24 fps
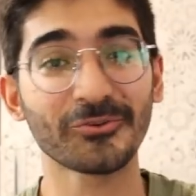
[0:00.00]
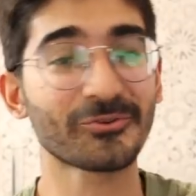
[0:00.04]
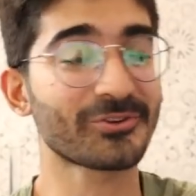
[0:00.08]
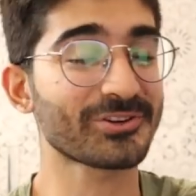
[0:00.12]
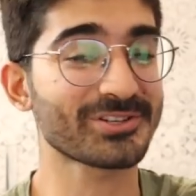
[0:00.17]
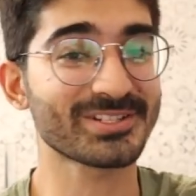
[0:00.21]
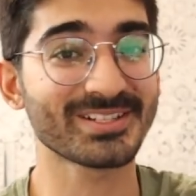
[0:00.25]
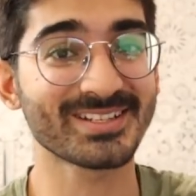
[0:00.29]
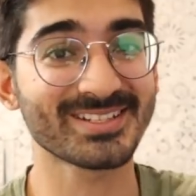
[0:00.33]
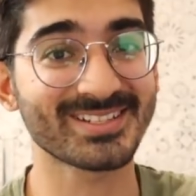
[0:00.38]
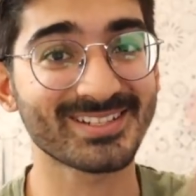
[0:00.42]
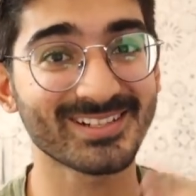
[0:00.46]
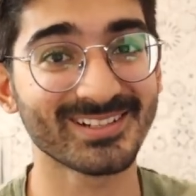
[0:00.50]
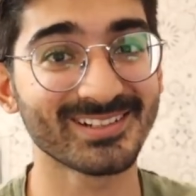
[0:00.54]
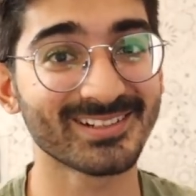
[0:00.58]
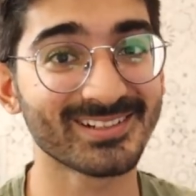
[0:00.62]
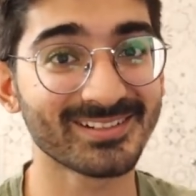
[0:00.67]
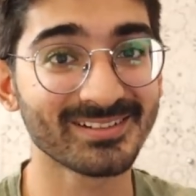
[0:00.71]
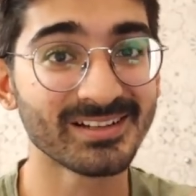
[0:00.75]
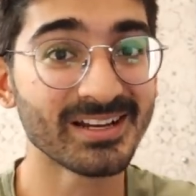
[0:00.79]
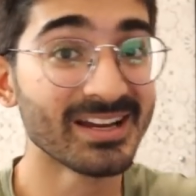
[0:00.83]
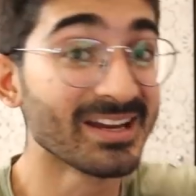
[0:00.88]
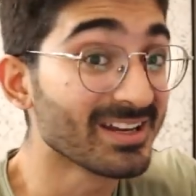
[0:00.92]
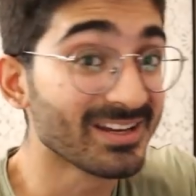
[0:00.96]
nutritionist
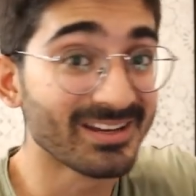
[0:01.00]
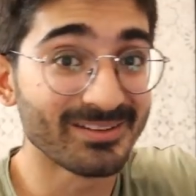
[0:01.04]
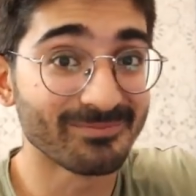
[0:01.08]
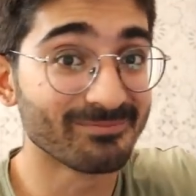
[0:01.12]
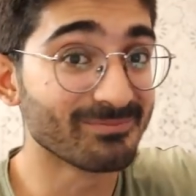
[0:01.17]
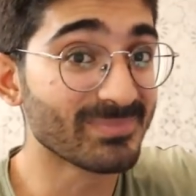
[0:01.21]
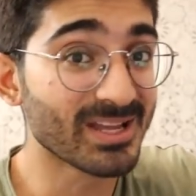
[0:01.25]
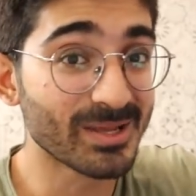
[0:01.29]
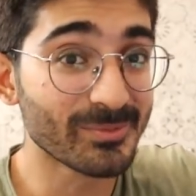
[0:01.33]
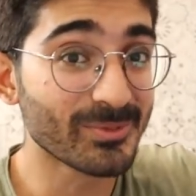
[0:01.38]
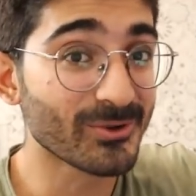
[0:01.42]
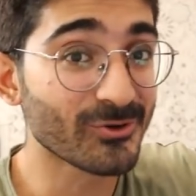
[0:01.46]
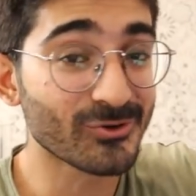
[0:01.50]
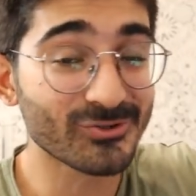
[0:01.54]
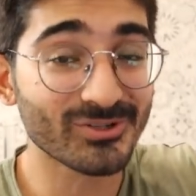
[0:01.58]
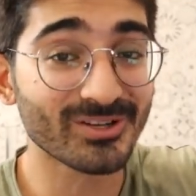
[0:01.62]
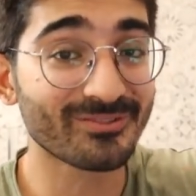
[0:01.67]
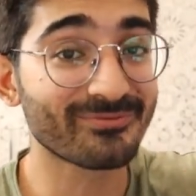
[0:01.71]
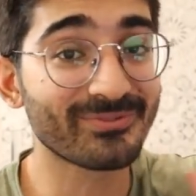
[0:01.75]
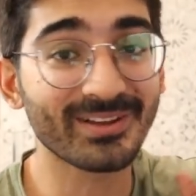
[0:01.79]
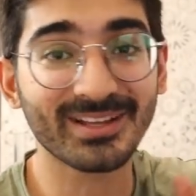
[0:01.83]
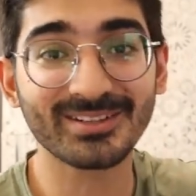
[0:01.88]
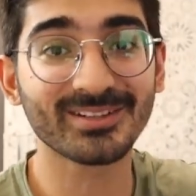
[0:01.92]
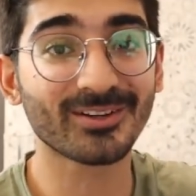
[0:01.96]
here, maybe you
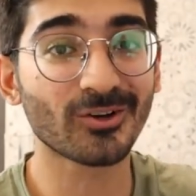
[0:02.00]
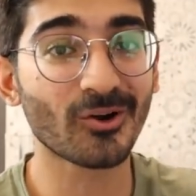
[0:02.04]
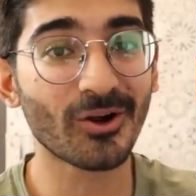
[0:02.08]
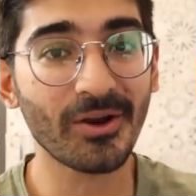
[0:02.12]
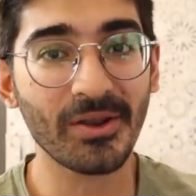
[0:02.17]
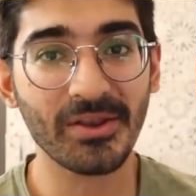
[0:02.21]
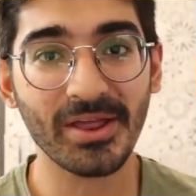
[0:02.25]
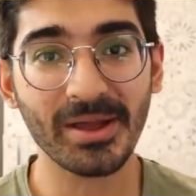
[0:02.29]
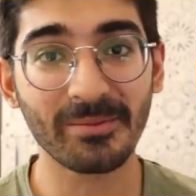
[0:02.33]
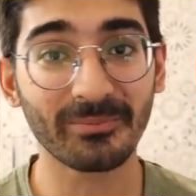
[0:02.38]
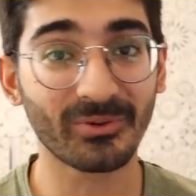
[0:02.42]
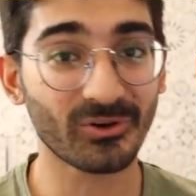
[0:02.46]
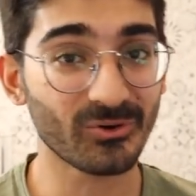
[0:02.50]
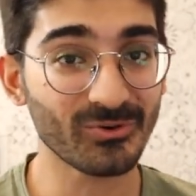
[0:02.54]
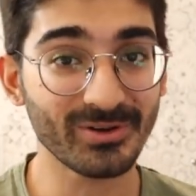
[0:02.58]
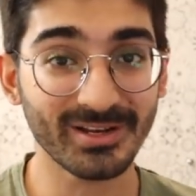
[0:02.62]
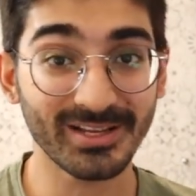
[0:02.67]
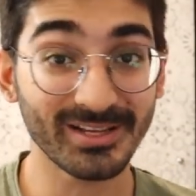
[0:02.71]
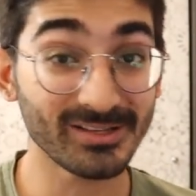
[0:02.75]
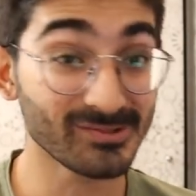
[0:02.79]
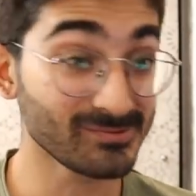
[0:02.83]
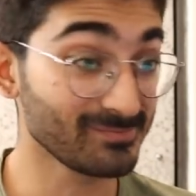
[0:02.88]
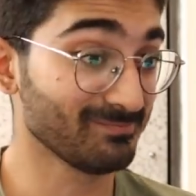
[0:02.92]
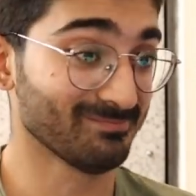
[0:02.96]
should fix her goddamn
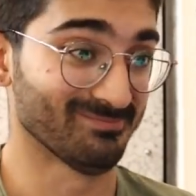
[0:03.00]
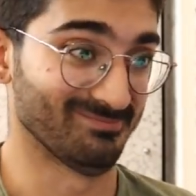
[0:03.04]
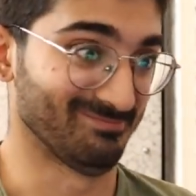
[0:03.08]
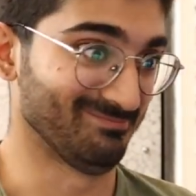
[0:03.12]
protein.